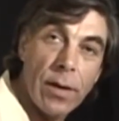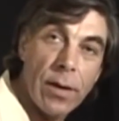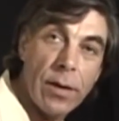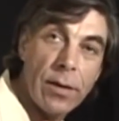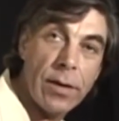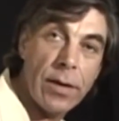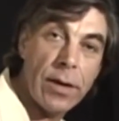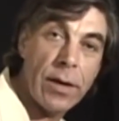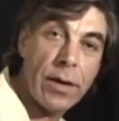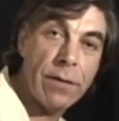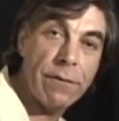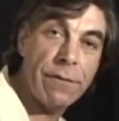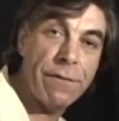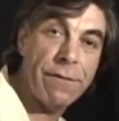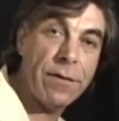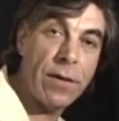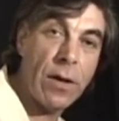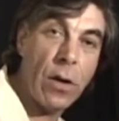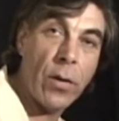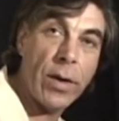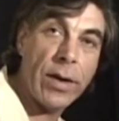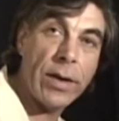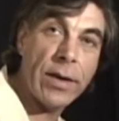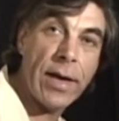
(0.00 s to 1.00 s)
the
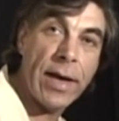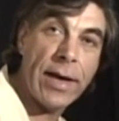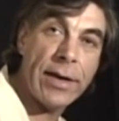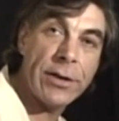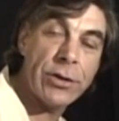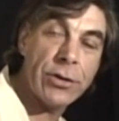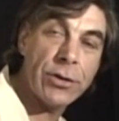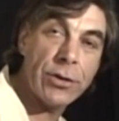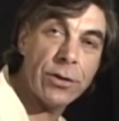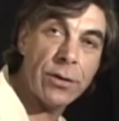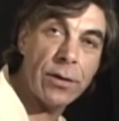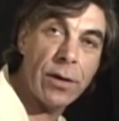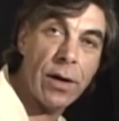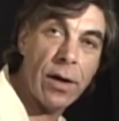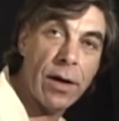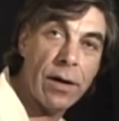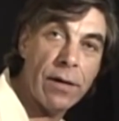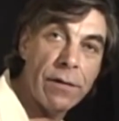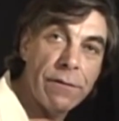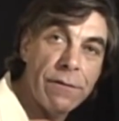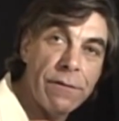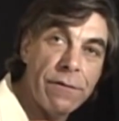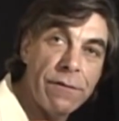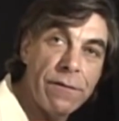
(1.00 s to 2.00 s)
flowing nature
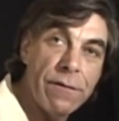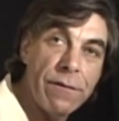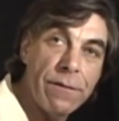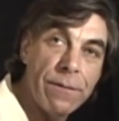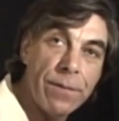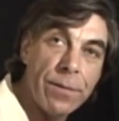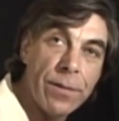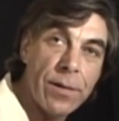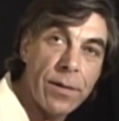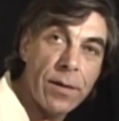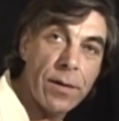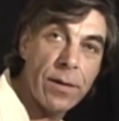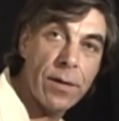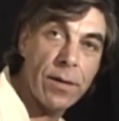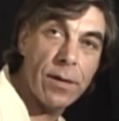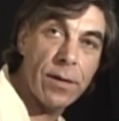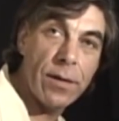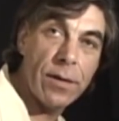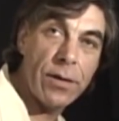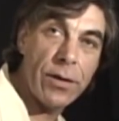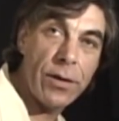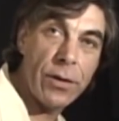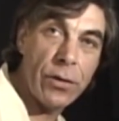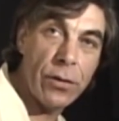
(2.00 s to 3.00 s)
of
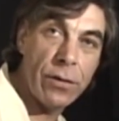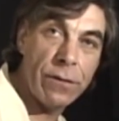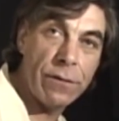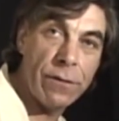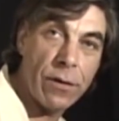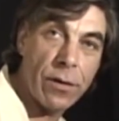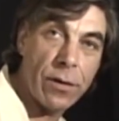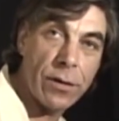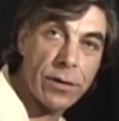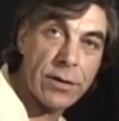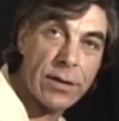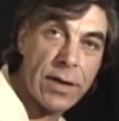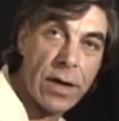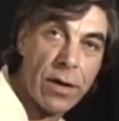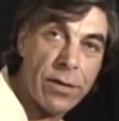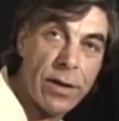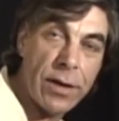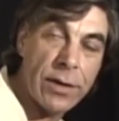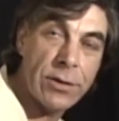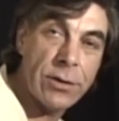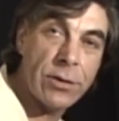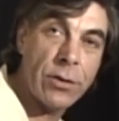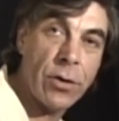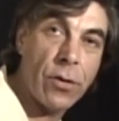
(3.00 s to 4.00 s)
the universe, how
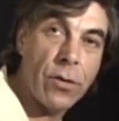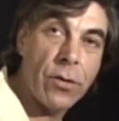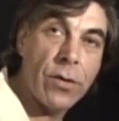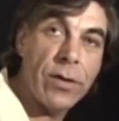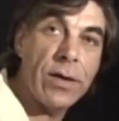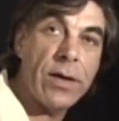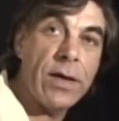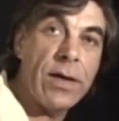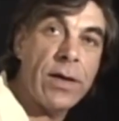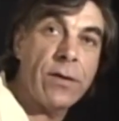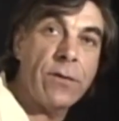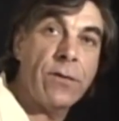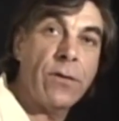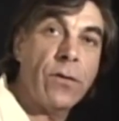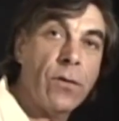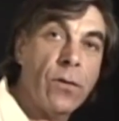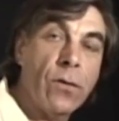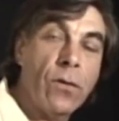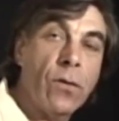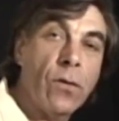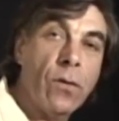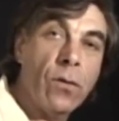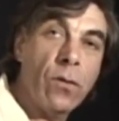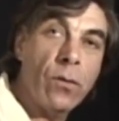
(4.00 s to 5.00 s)
things turn
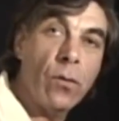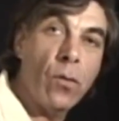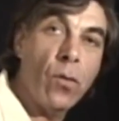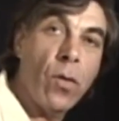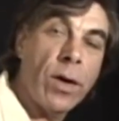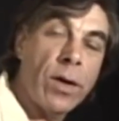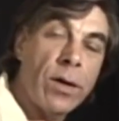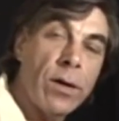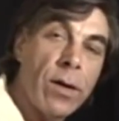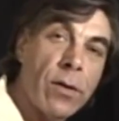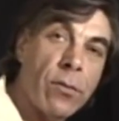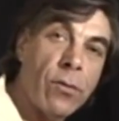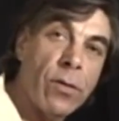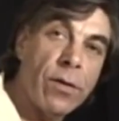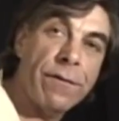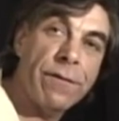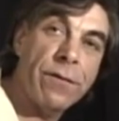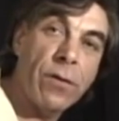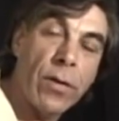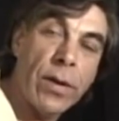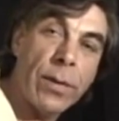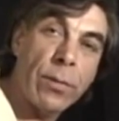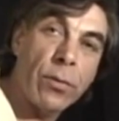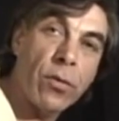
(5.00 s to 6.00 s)
into one another in a
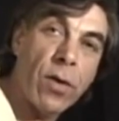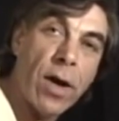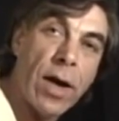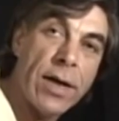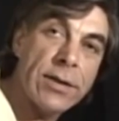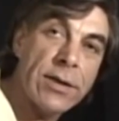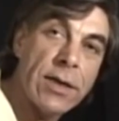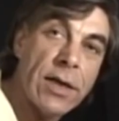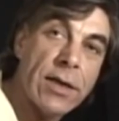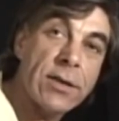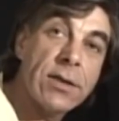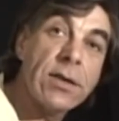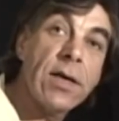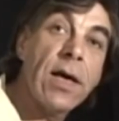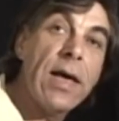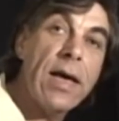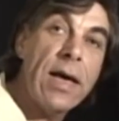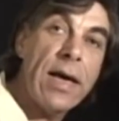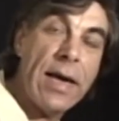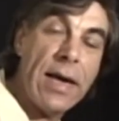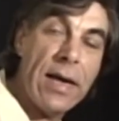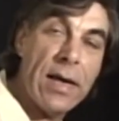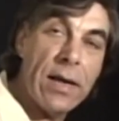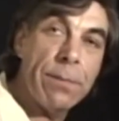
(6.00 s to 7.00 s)
flowing process
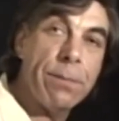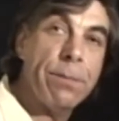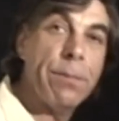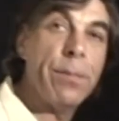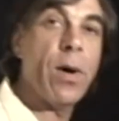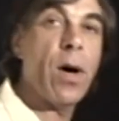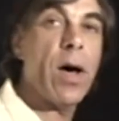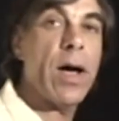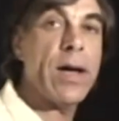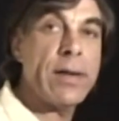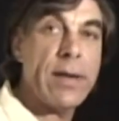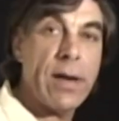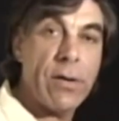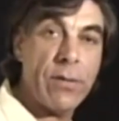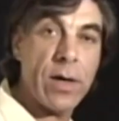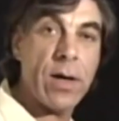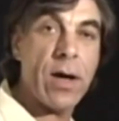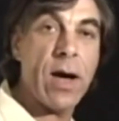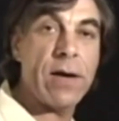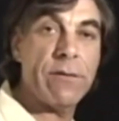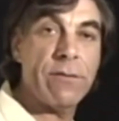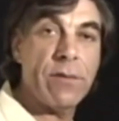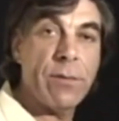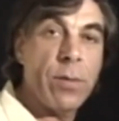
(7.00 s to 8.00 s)
in a binary
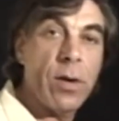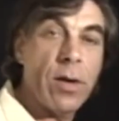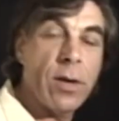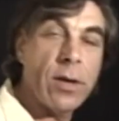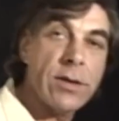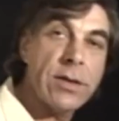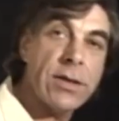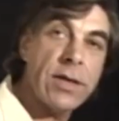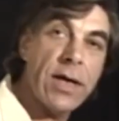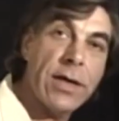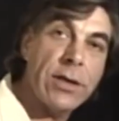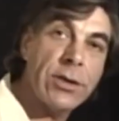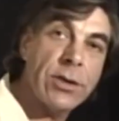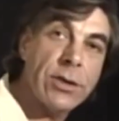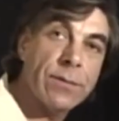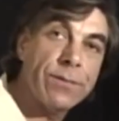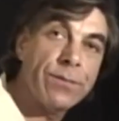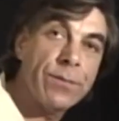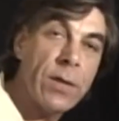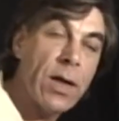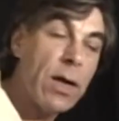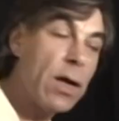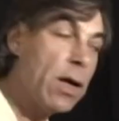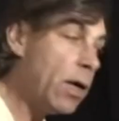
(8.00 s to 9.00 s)
kind of a pulsation.
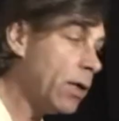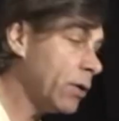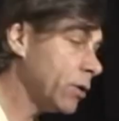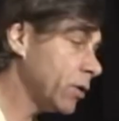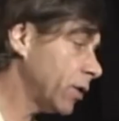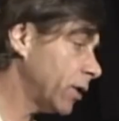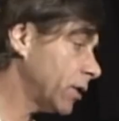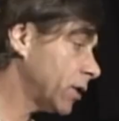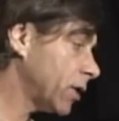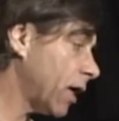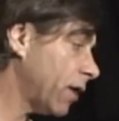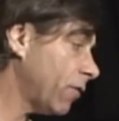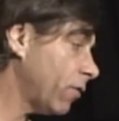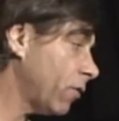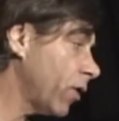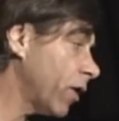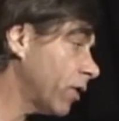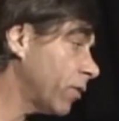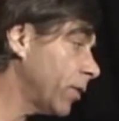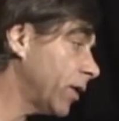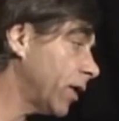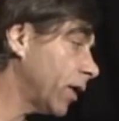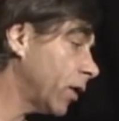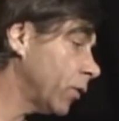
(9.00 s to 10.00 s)
So this kind of
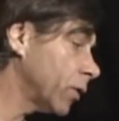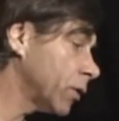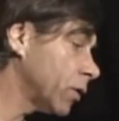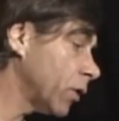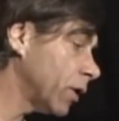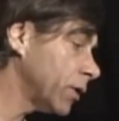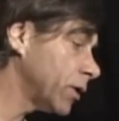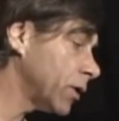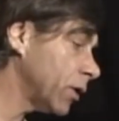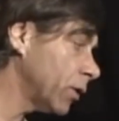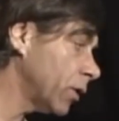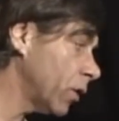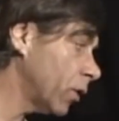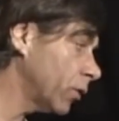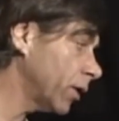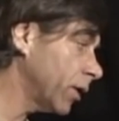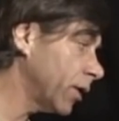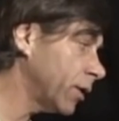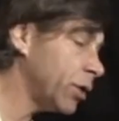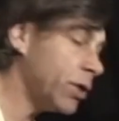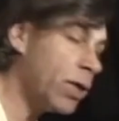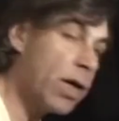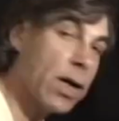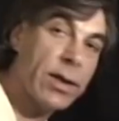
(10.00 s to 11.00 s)
arithmetic was also known to the
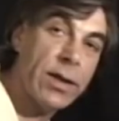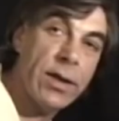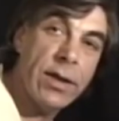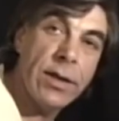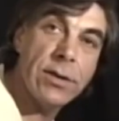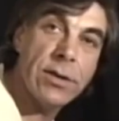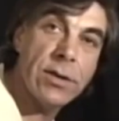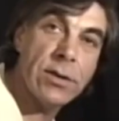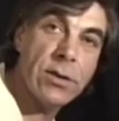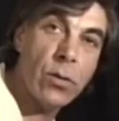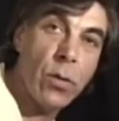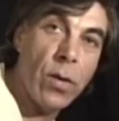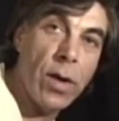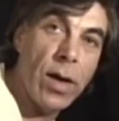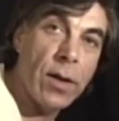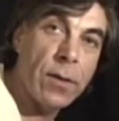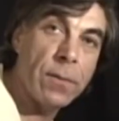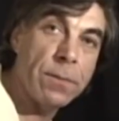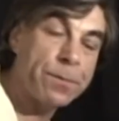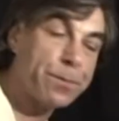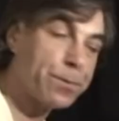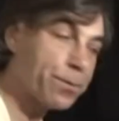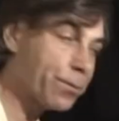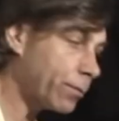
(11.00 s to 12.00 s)
Chinese as well.
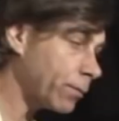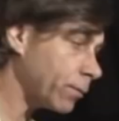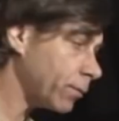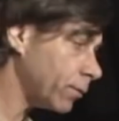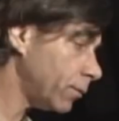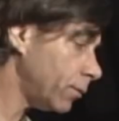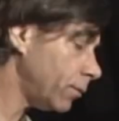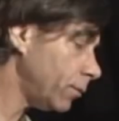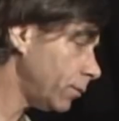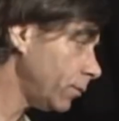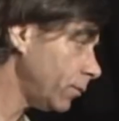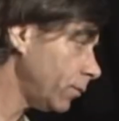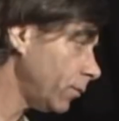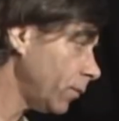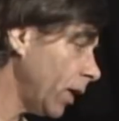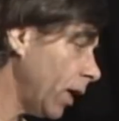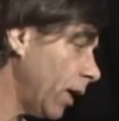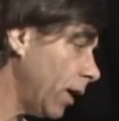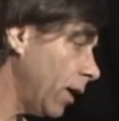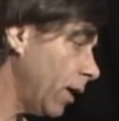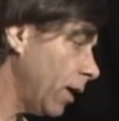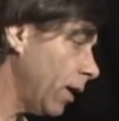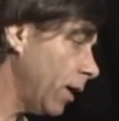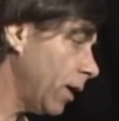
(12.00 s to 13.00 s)

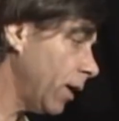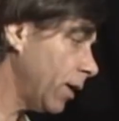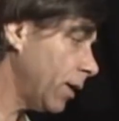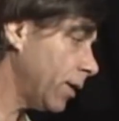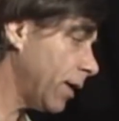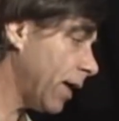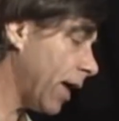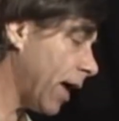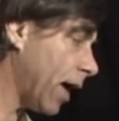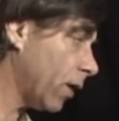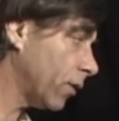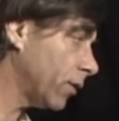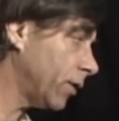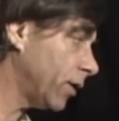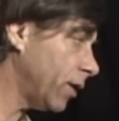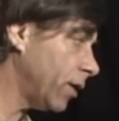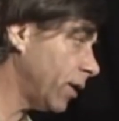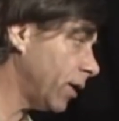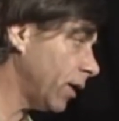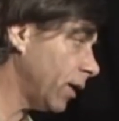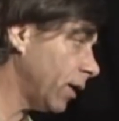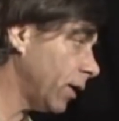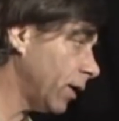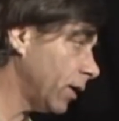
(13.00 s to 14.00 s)
Now, did
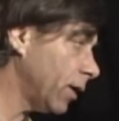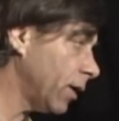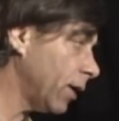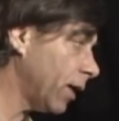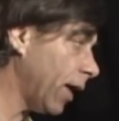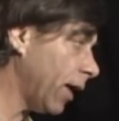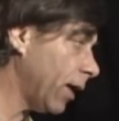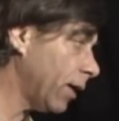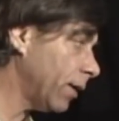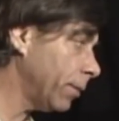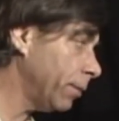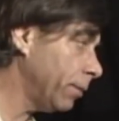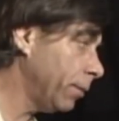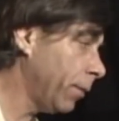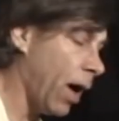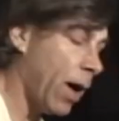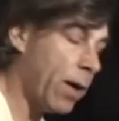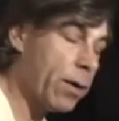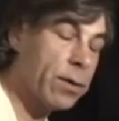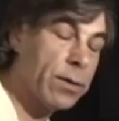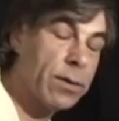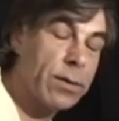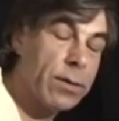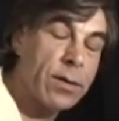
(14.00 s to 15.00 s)
the
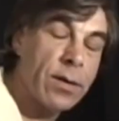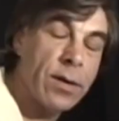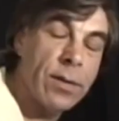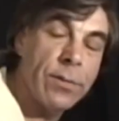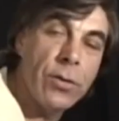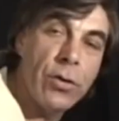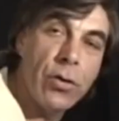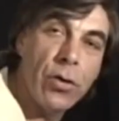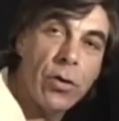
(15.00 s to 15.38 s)
modern computer